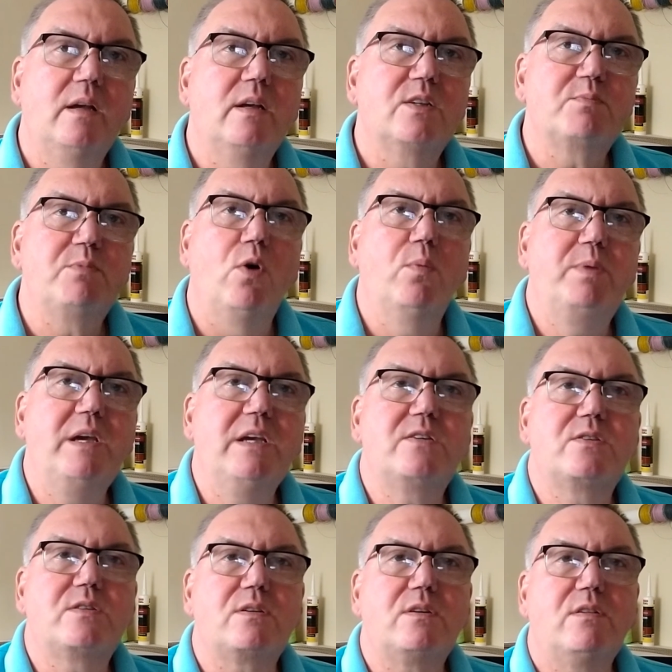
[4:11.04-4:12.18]
small
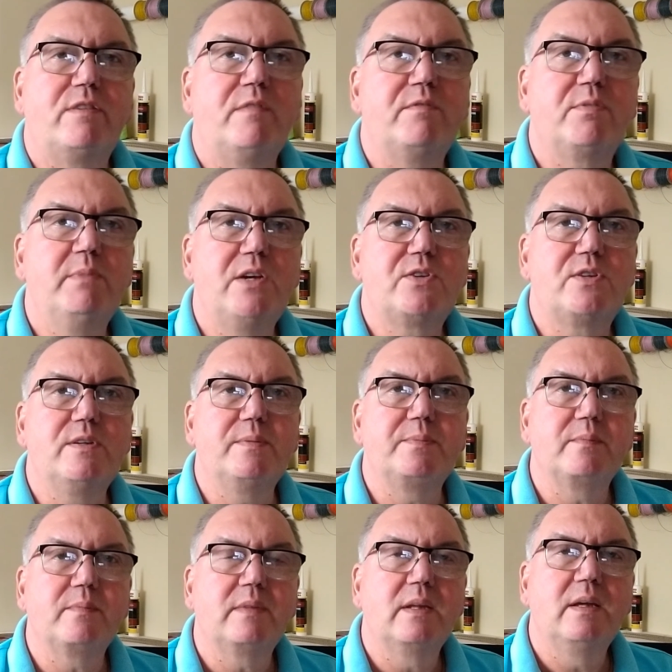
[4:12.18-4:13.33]
piece of information,
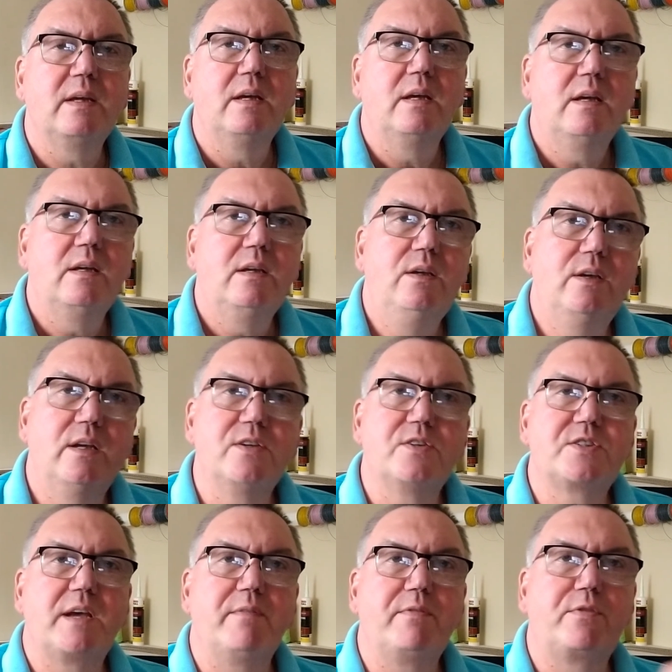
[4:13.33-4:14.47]
you can
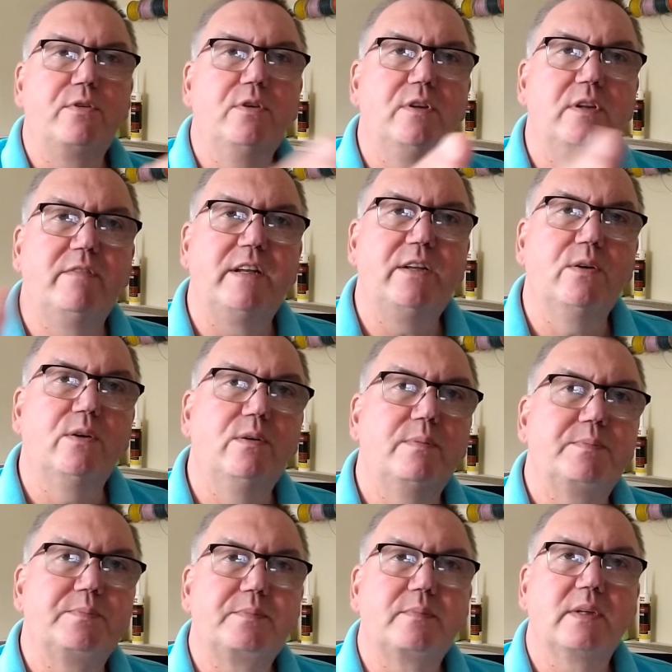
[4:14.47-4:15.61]
skip through the video
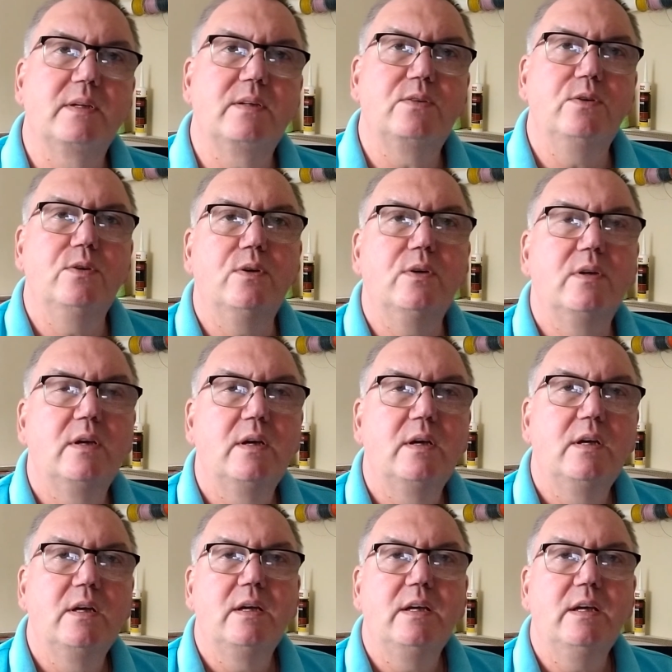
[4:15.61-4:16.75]
to
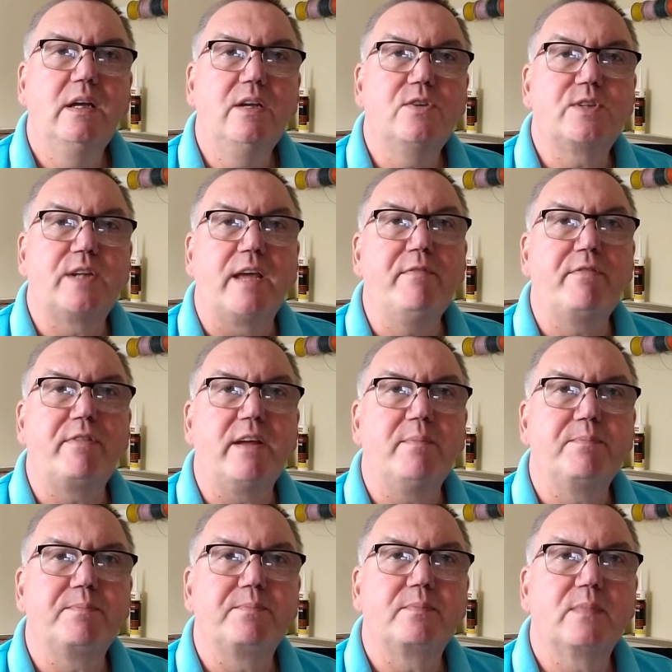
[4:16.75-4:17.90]
each time frame.
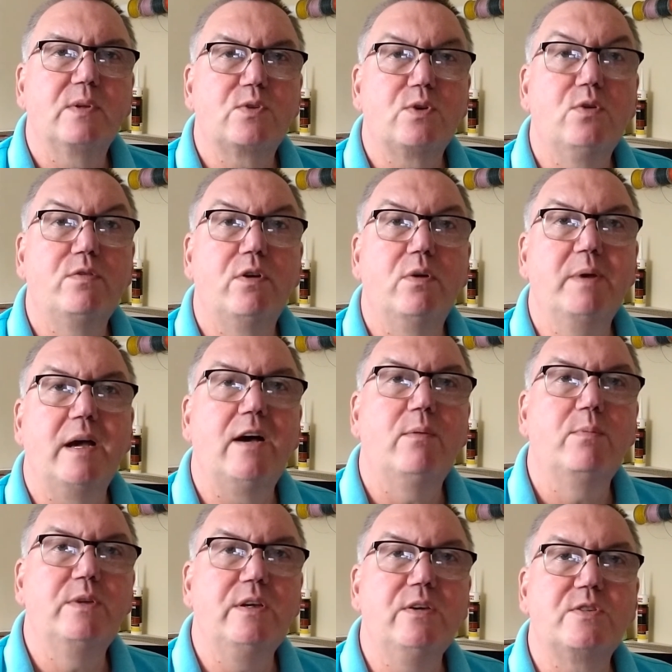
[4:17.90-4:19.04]
So hopefully it'll be a
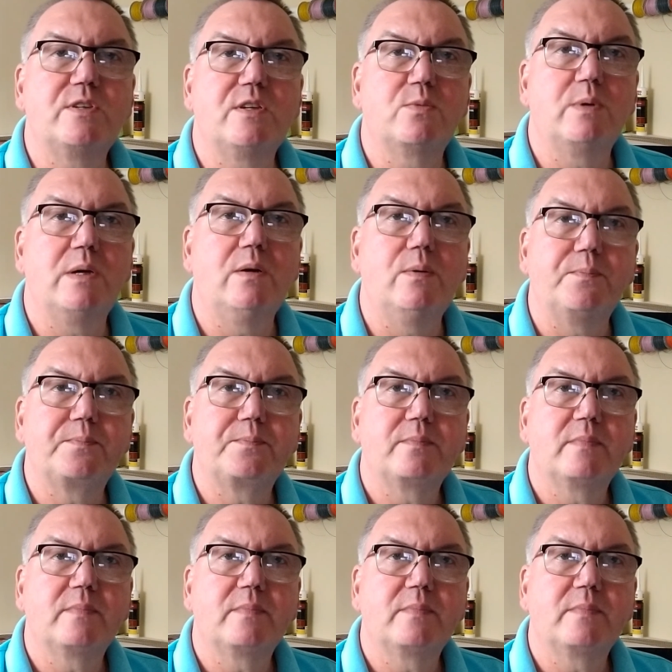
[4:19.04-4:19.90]
help to you as well.